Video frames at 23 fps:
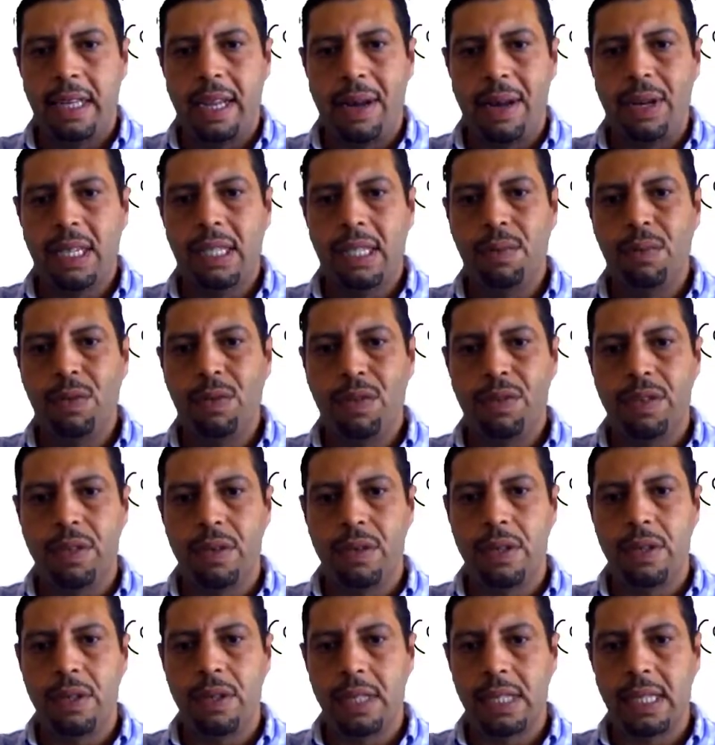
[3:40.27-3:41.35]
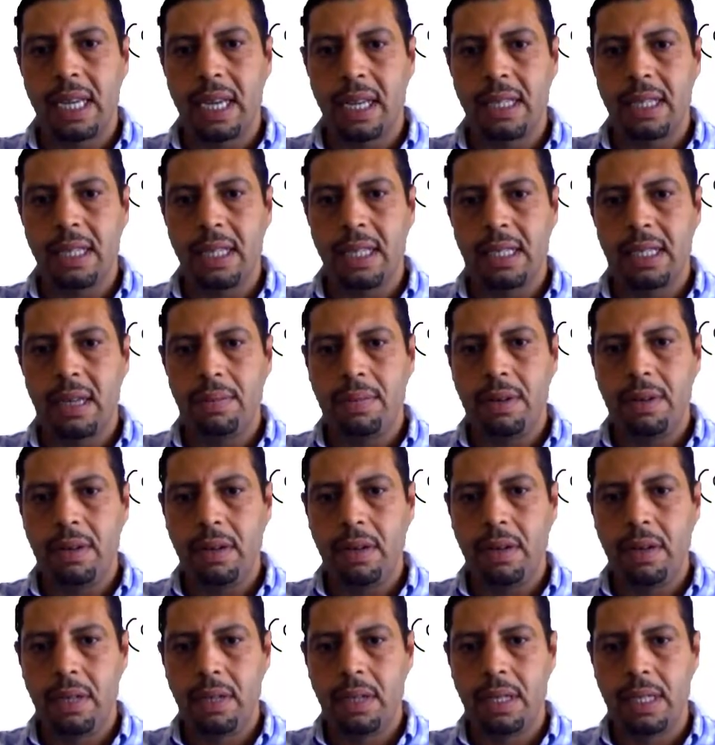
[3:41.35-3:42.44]
Now let's move to the second
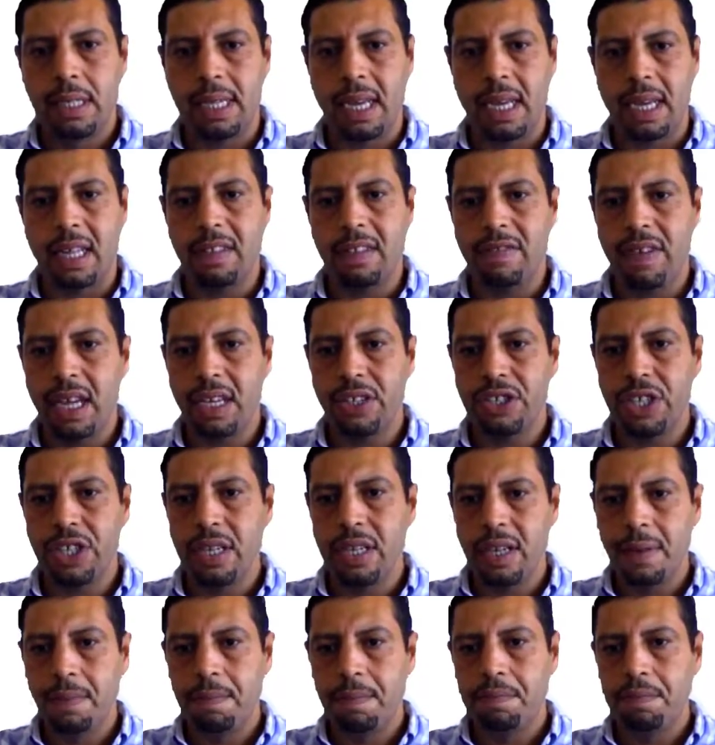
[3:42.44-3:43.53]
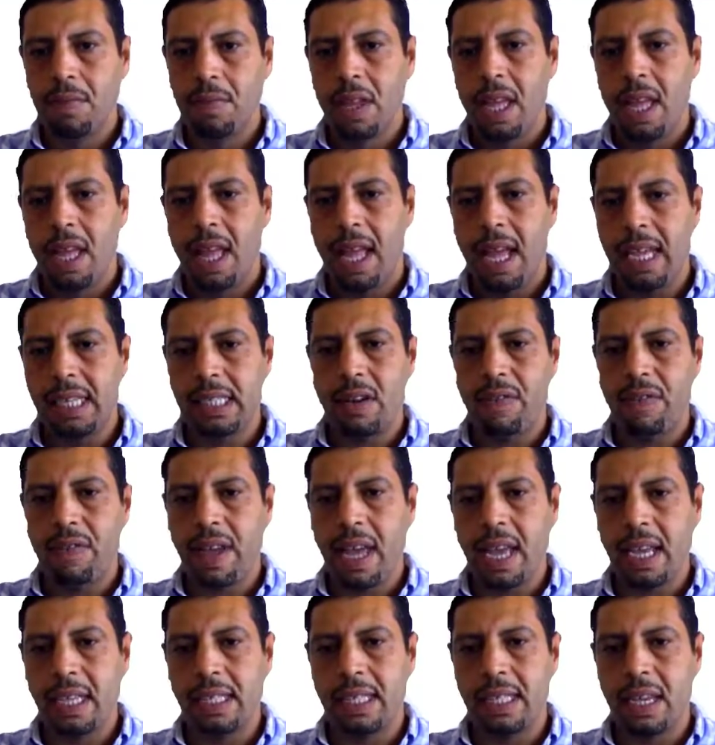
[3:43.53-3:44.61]
example, second function. S of
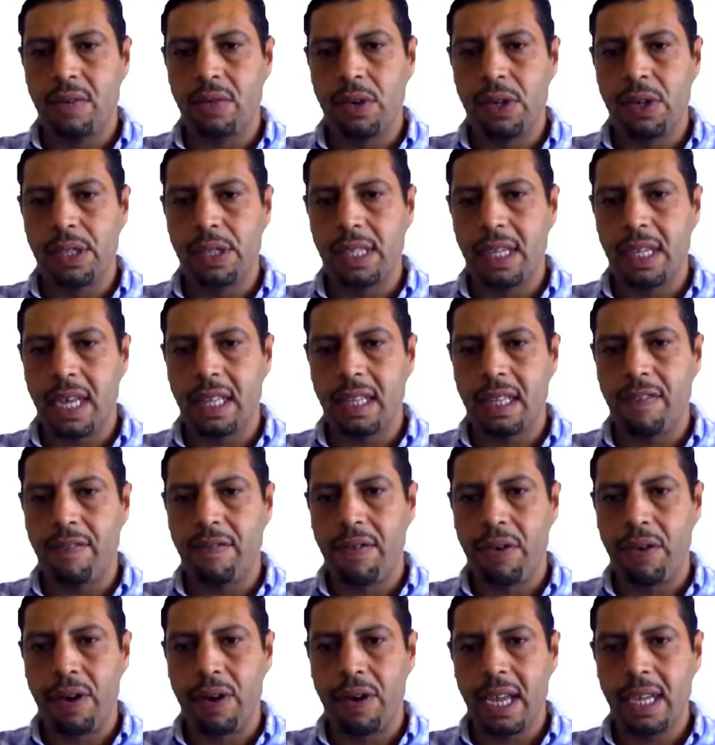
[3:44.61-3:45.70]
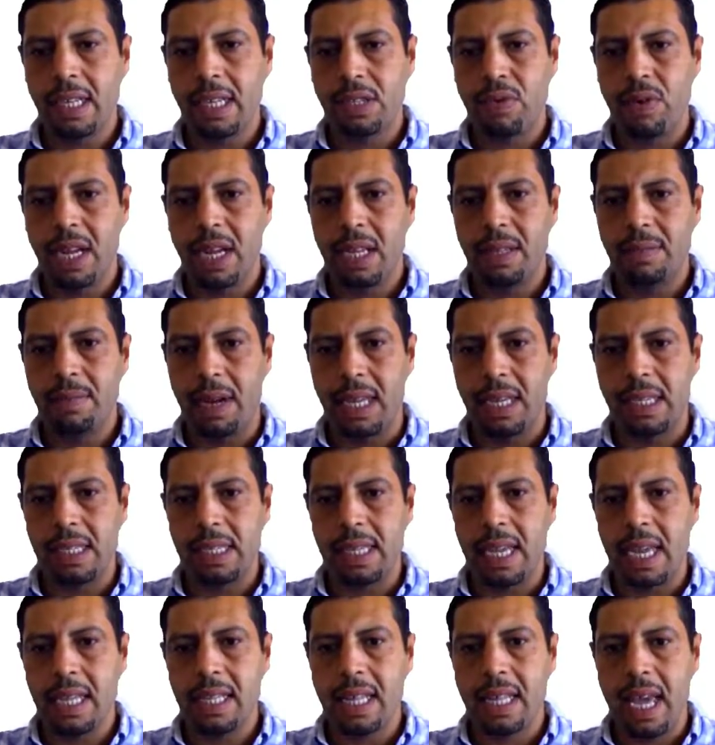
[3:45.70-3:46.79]
x equals negative 4x squared
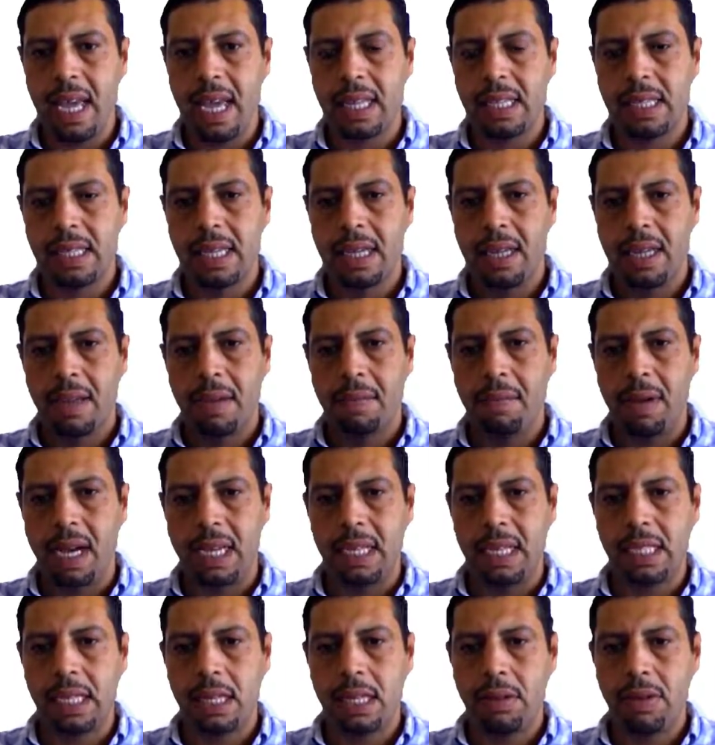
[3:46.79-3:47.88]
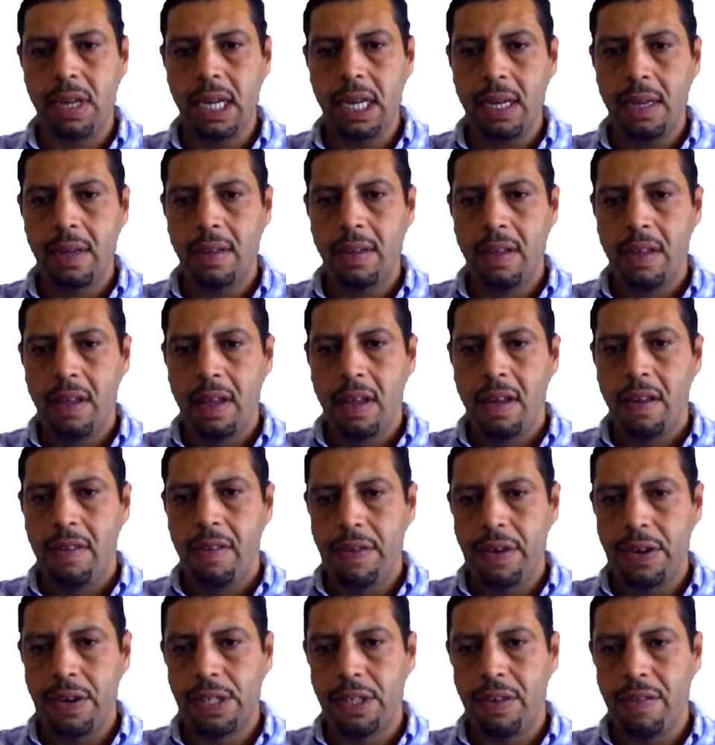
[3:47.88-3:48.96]
minus 8x minus 3.
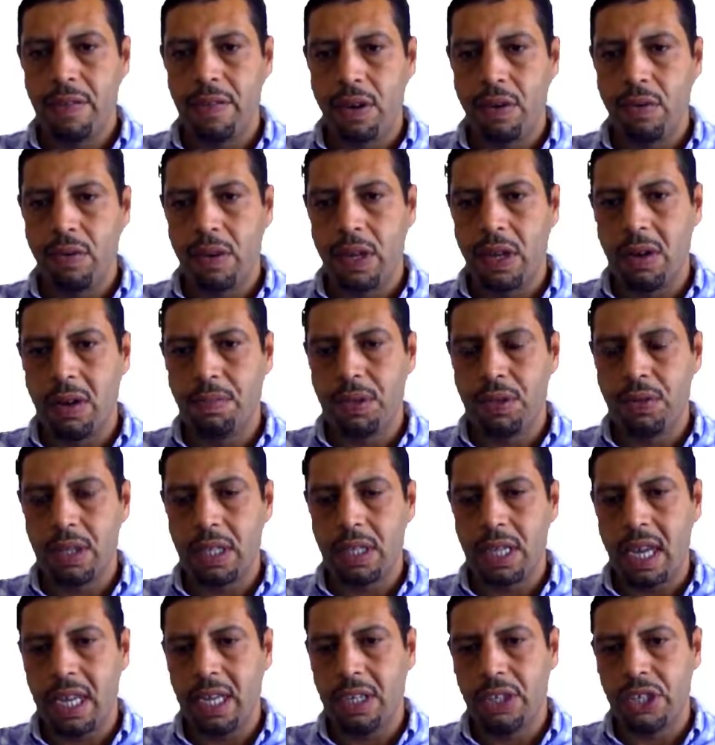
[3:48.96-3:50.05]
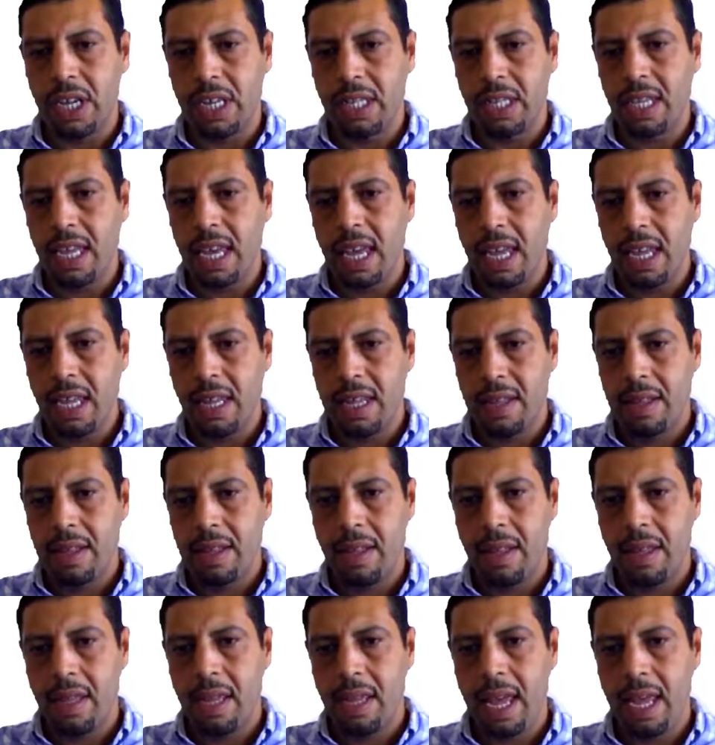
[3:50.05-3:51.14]
First of all, we compute h and k.
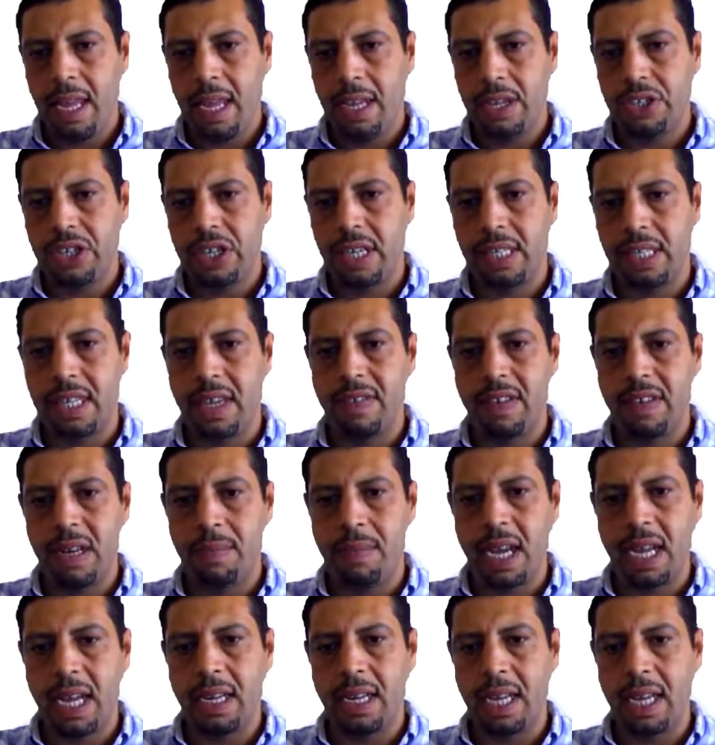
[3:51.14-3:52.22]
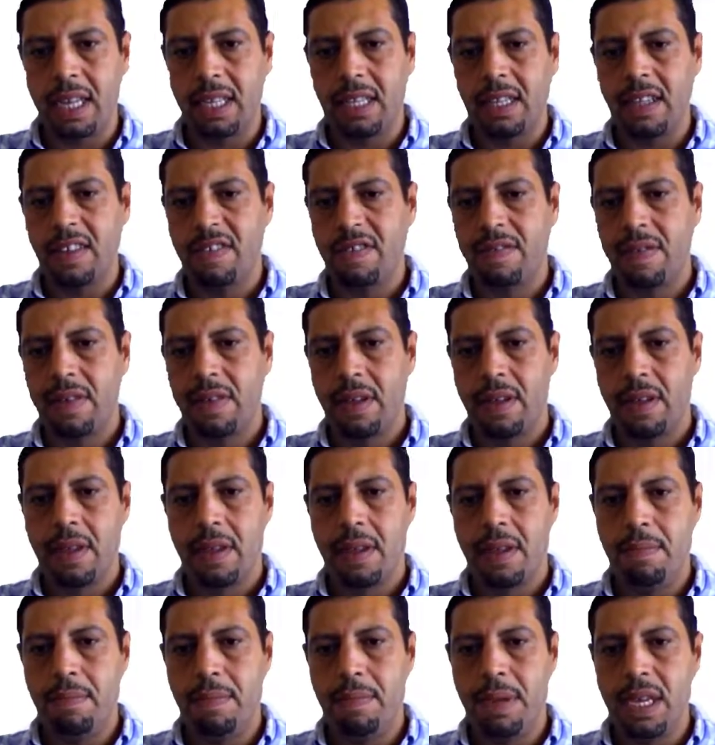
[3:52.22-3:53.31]
H is given by negative
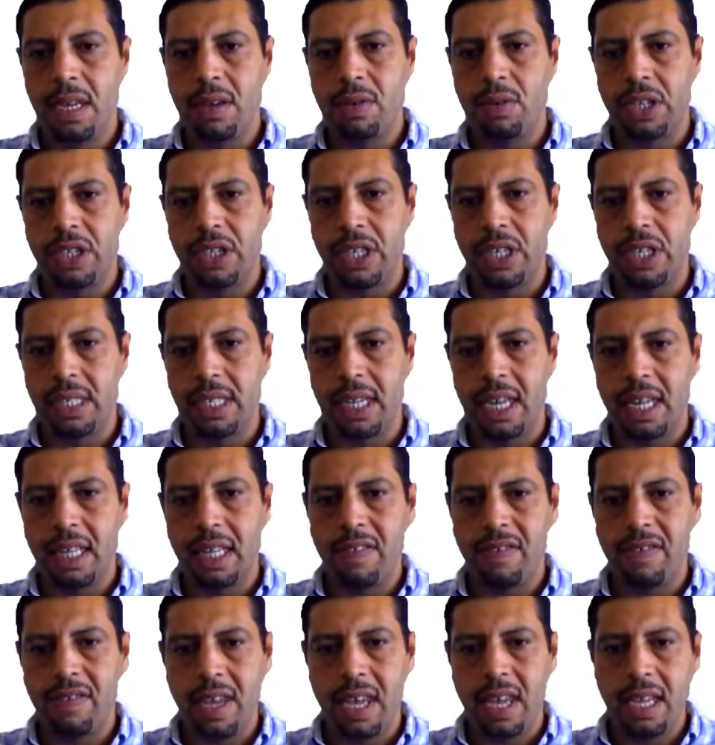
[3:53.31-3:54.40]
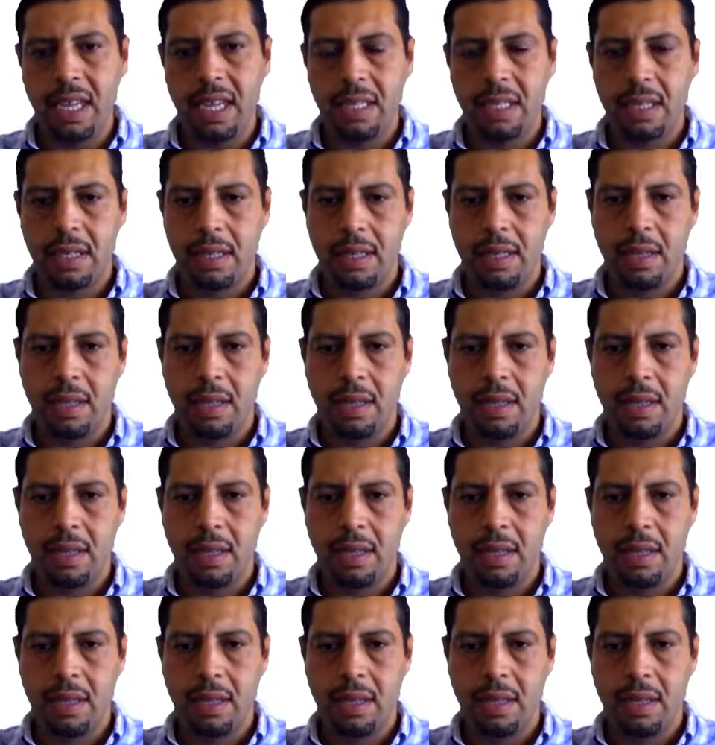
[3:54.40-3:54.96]
b, which is negative 8